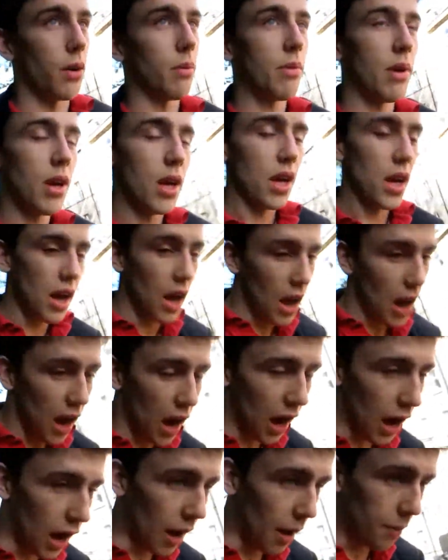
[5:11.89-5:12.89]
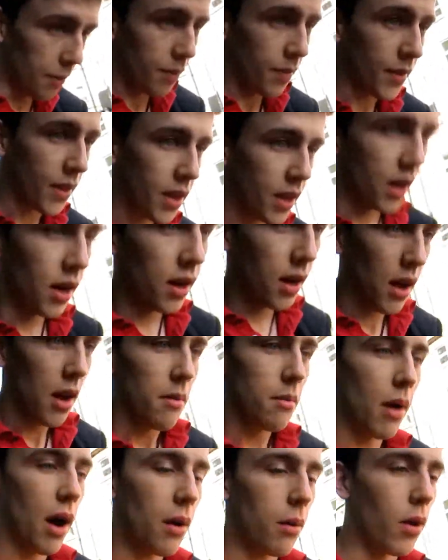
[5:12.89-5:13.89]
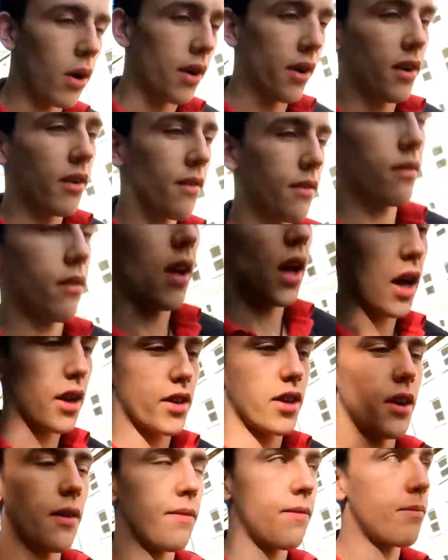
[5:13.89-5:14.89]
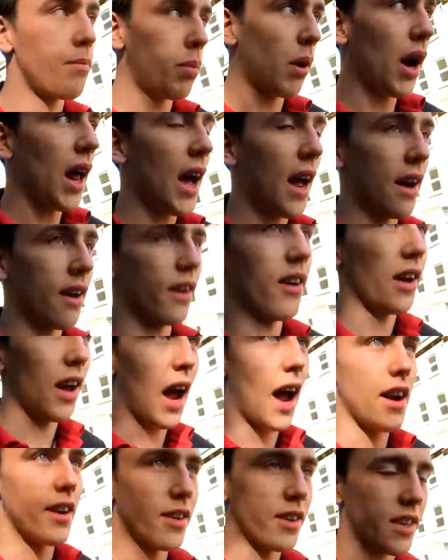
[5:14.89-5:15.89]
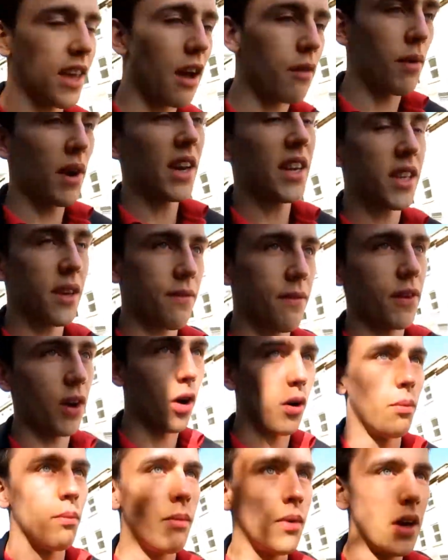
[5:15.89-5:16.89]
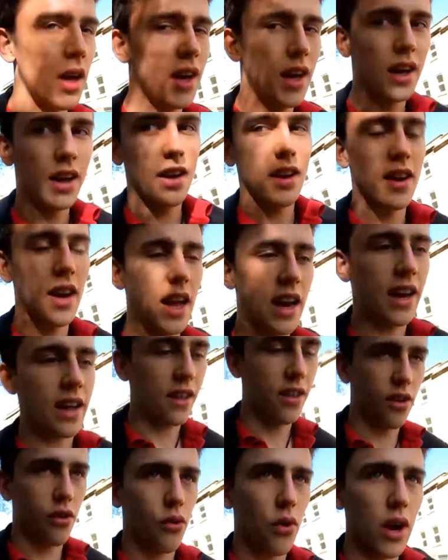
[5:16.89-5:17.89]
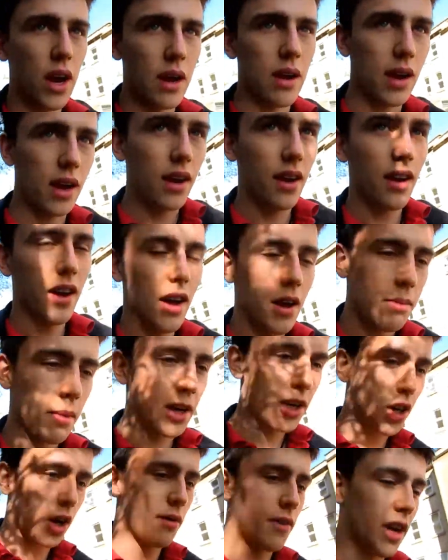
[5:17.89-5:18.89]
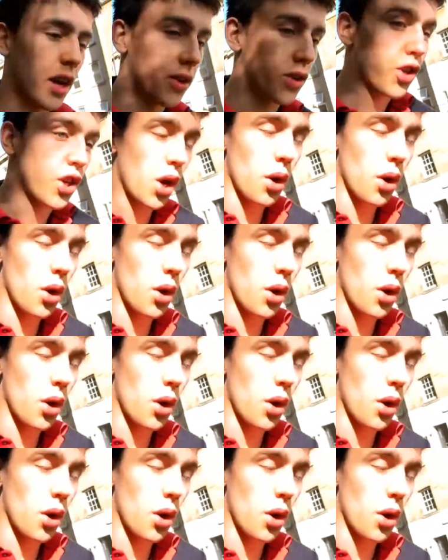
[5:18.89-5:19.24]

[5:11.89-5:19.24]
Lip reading: But I want to plan and get ready to film nearly three main channel videos.